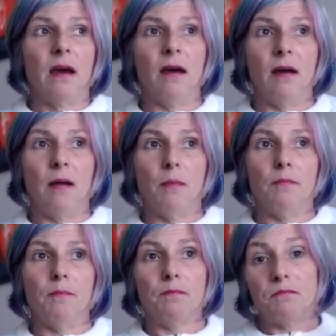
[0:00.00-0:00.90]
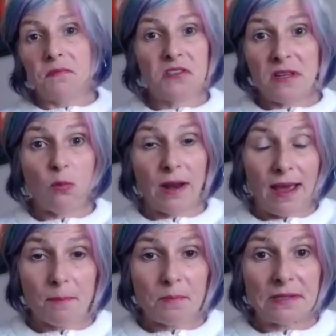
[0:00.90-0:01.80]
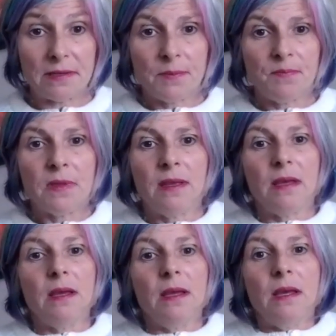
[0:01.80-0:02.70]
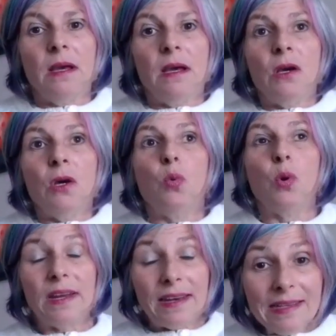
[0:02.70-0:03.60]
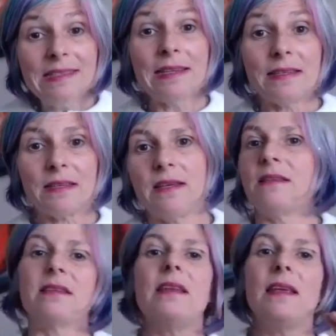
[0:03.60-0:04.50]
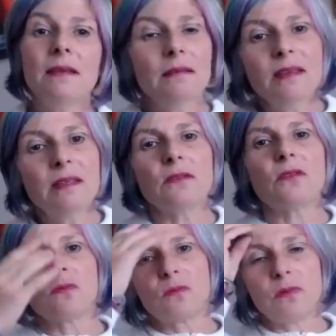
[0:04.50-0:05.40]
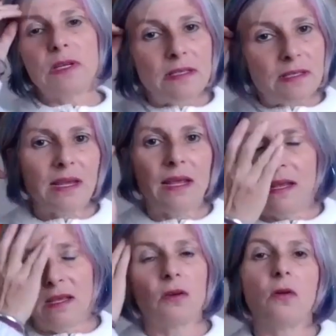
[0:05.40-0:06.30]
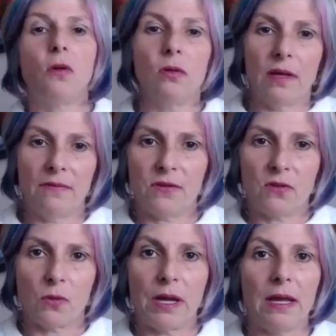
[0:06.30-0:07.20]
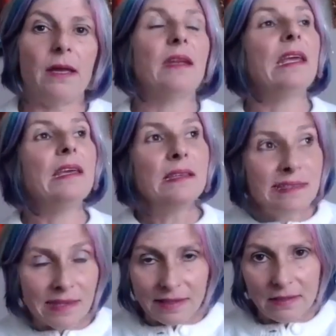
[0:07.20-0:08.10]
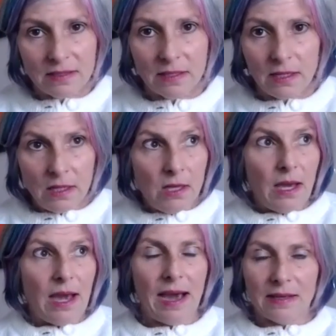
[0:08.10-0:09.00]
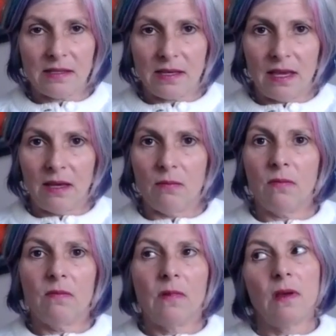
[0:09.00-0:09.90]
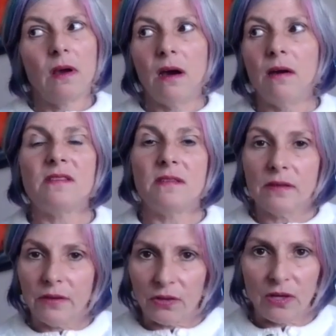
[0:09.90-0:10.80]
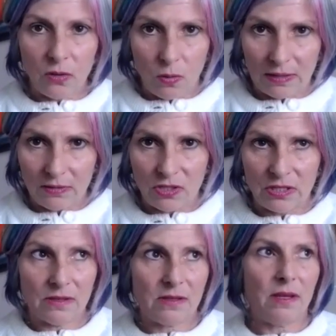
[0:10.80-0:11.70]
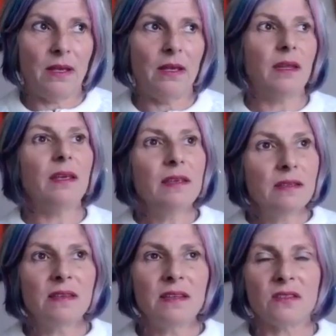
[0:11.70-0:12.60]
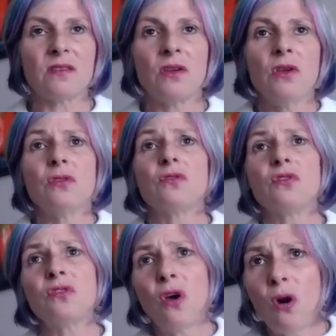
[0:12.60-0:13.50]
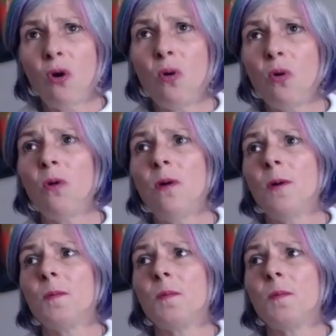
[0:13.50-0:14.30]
um, see what happened. What it isn't is it isn't restating your whole life story. It isn't asking a zillion questions. It isn't so